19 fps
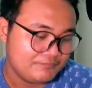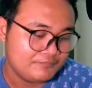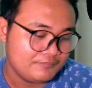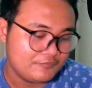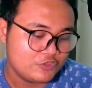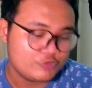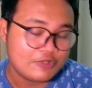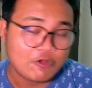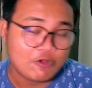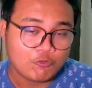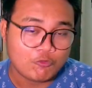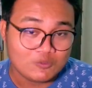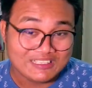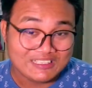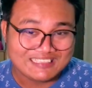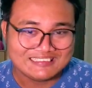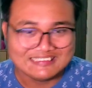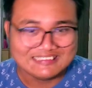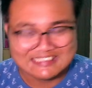to a
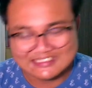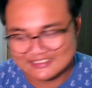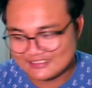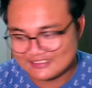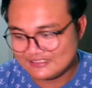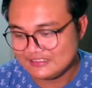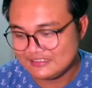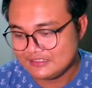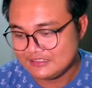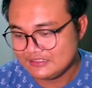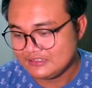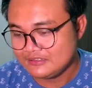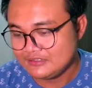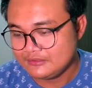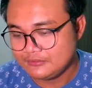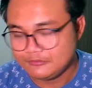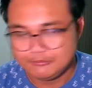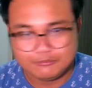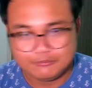weakness.
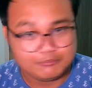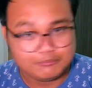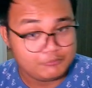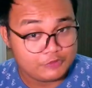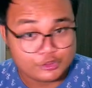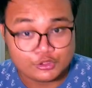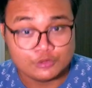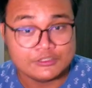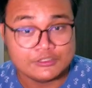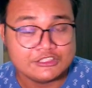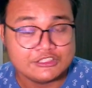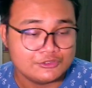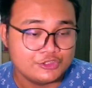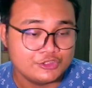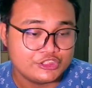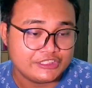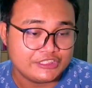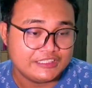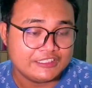The chori solution,